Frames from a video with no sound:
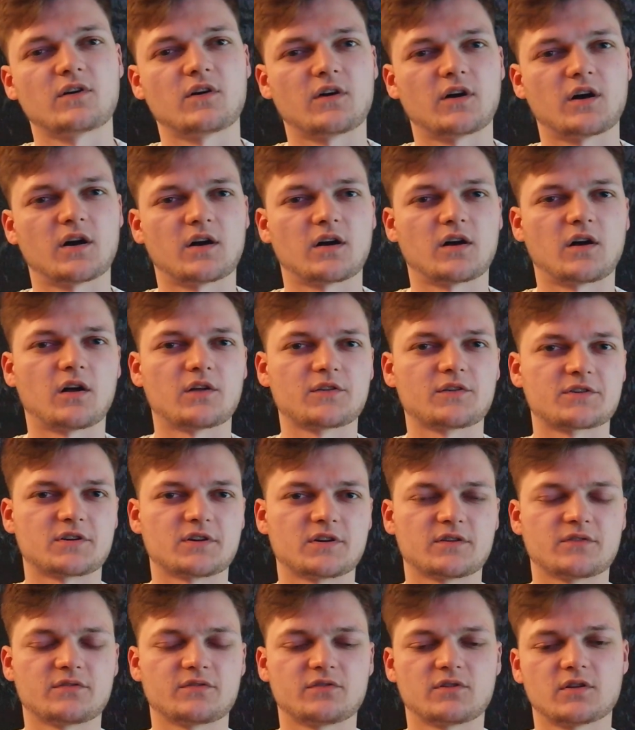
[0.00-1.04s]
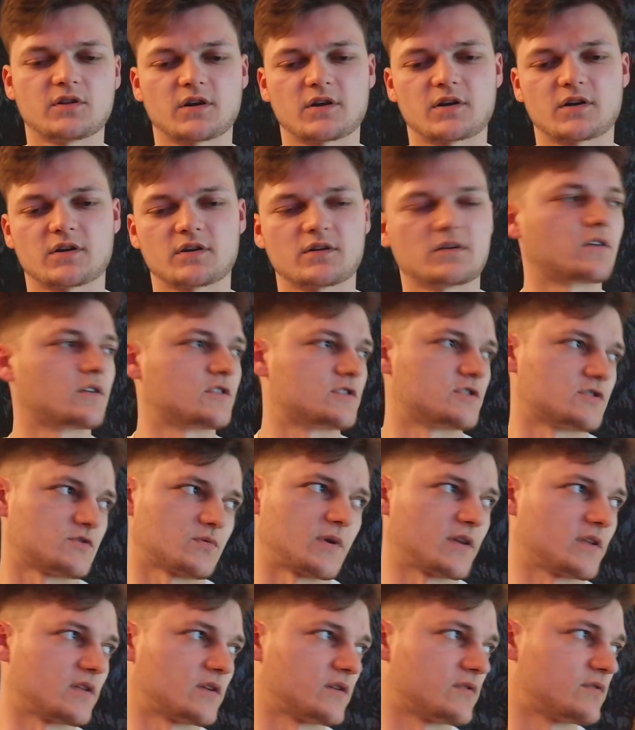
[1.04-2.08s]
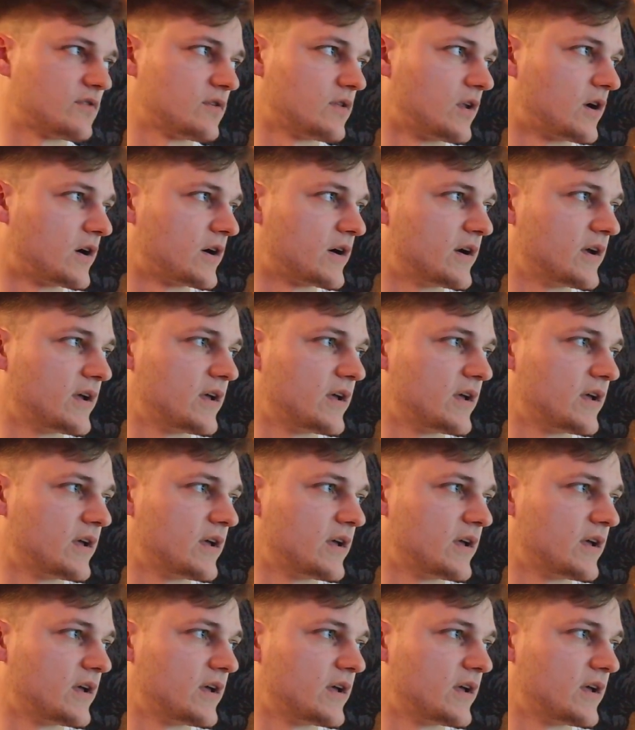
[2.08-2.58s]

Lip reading: alternative full art or just regular full art.